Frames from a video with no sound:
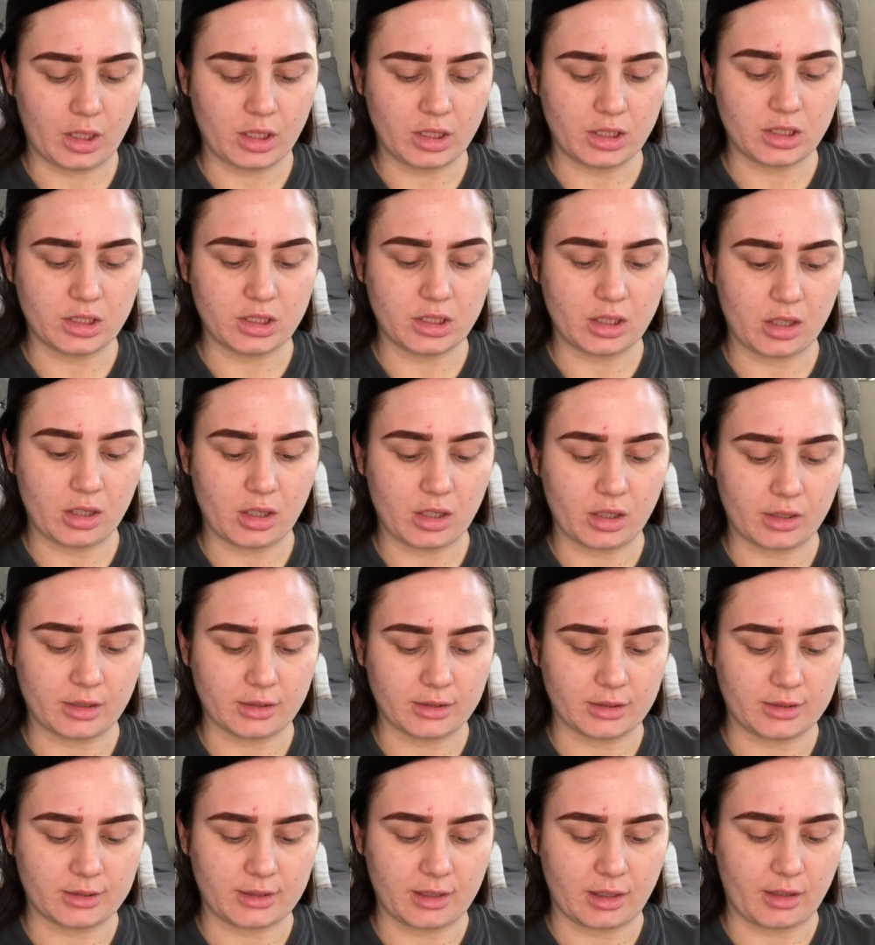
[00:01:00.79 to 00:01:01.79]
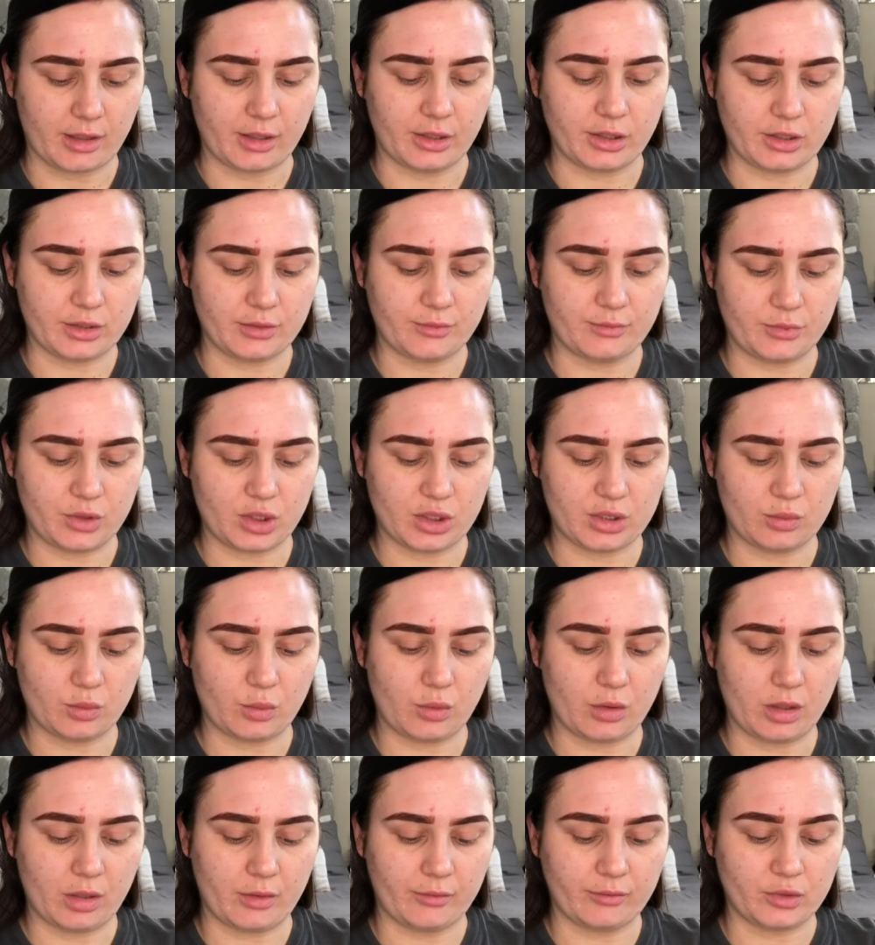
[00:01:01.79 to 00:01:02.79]
and darker side, just
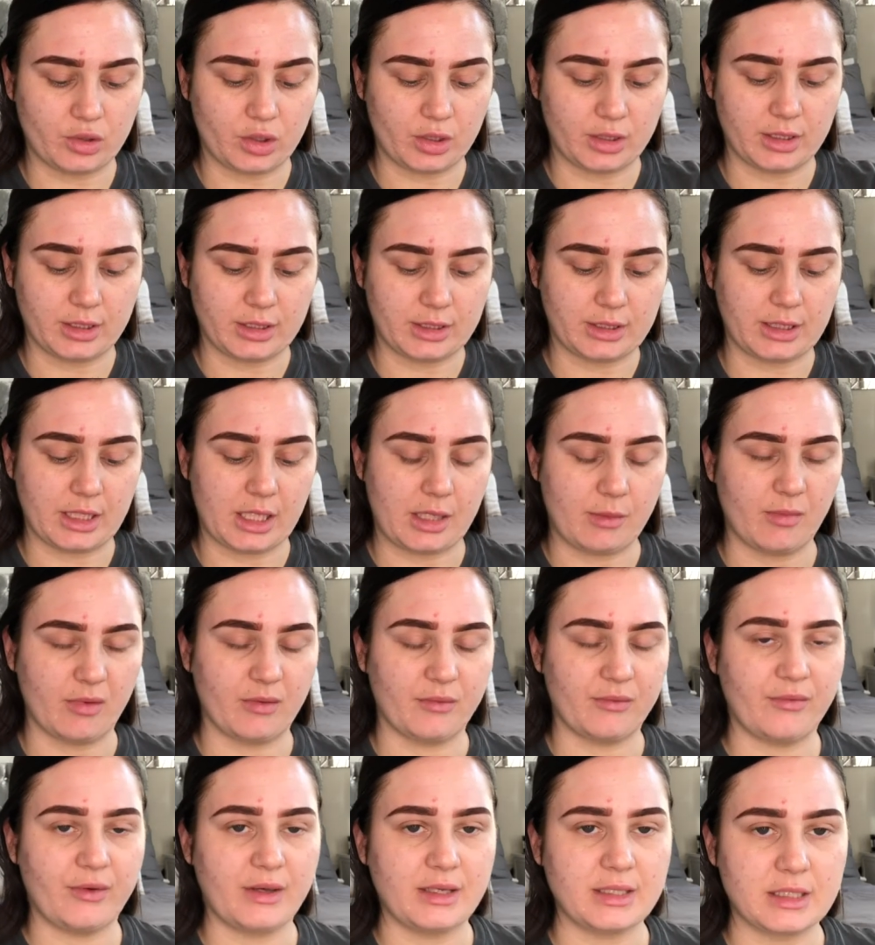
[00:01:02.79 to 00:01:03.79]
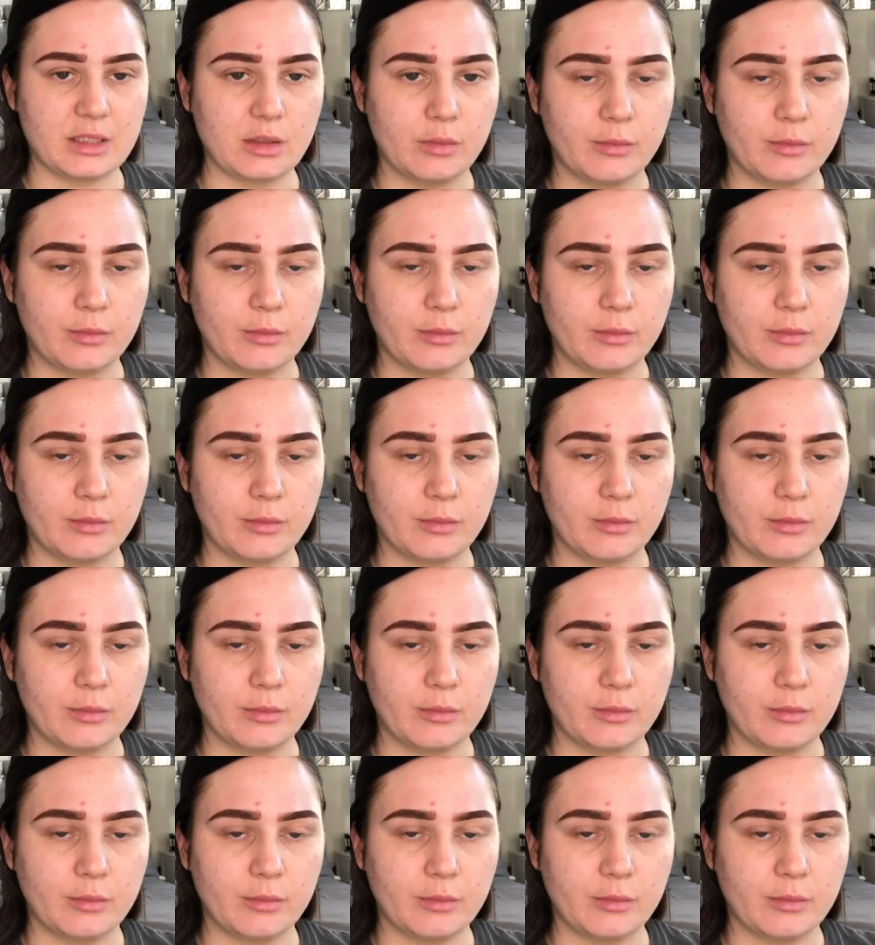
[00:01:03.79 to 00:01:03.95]
while I'm trying to keep my face a